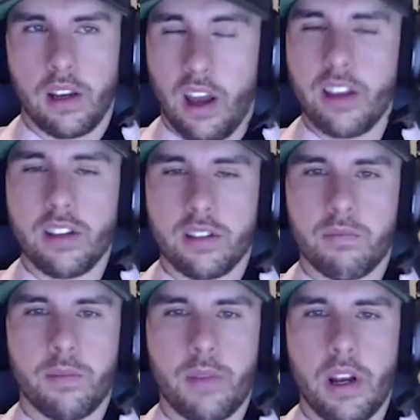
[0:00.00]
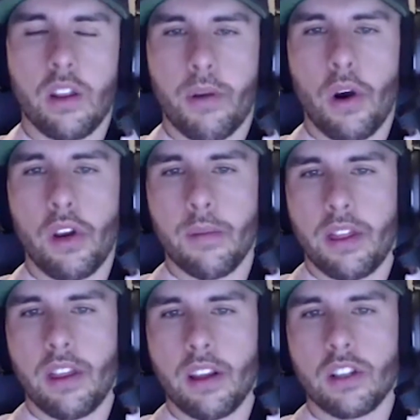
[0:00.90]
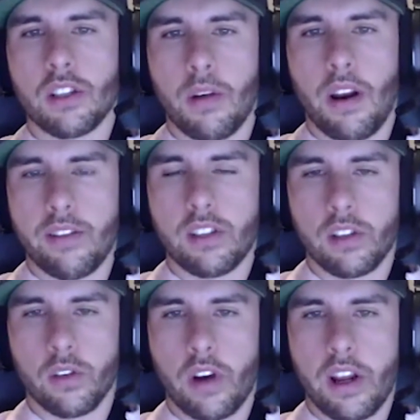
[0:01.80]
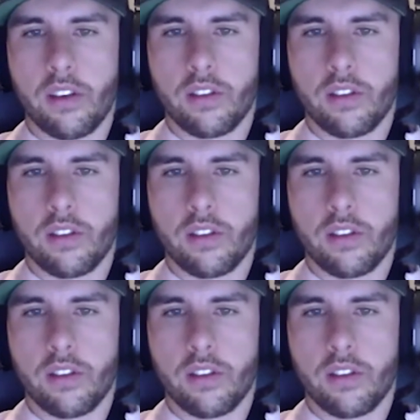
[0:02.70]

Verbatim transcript: Uh, he's been on the podium, I think, just about every single race.